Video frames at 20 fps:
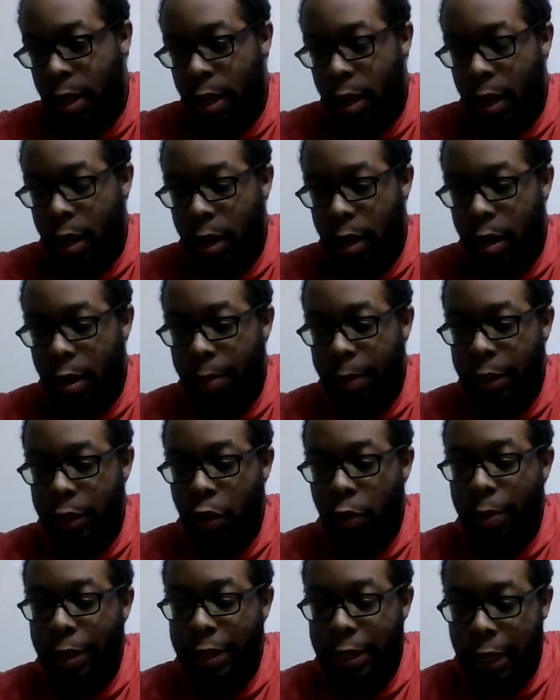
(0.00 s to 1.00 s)
It's
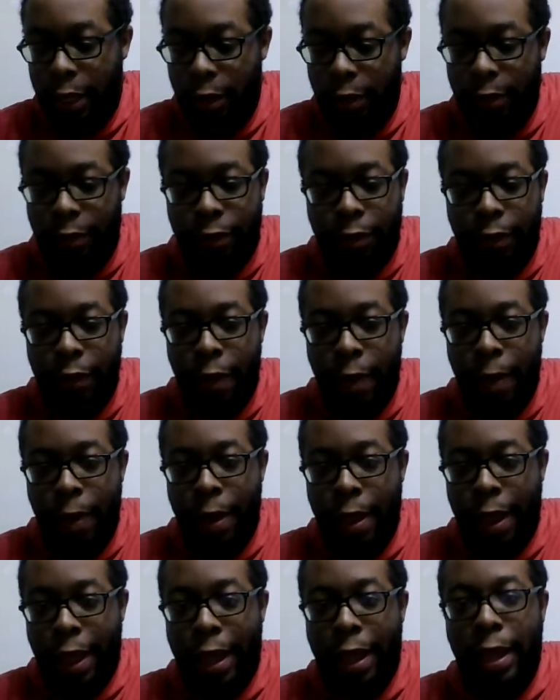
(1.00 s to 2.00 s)
gonna be tough,
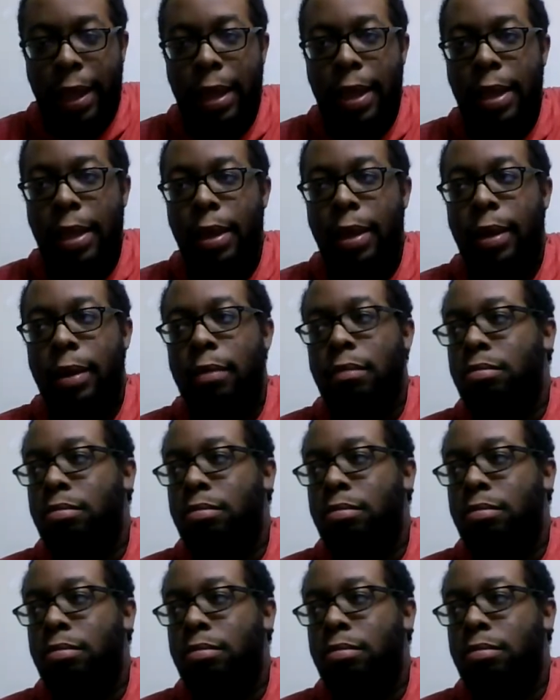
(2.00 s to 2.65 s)
and